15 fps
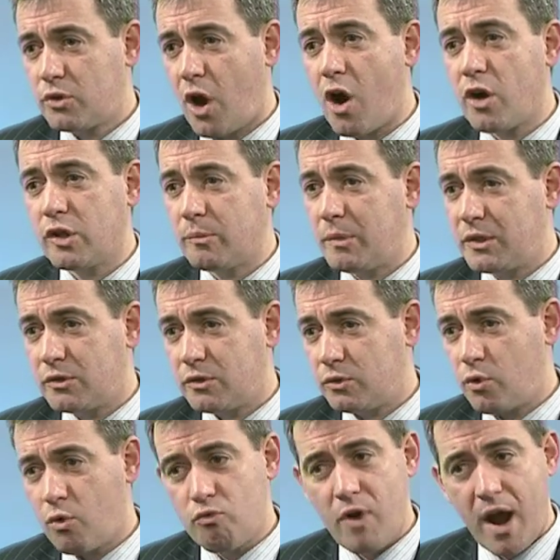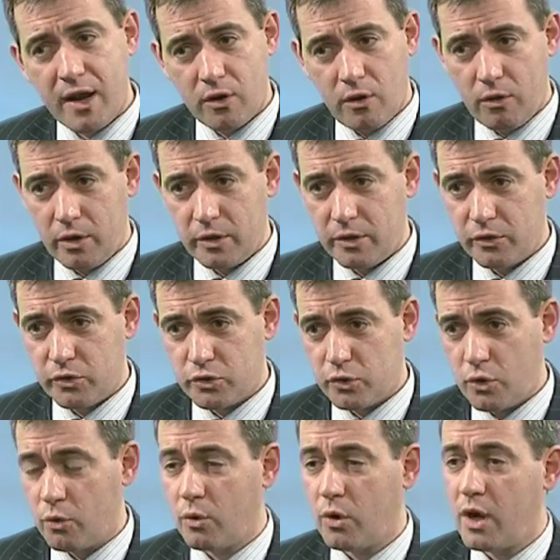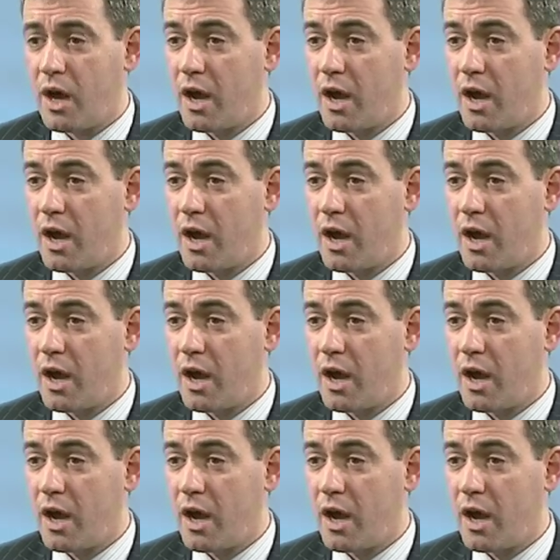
document or no record or there's no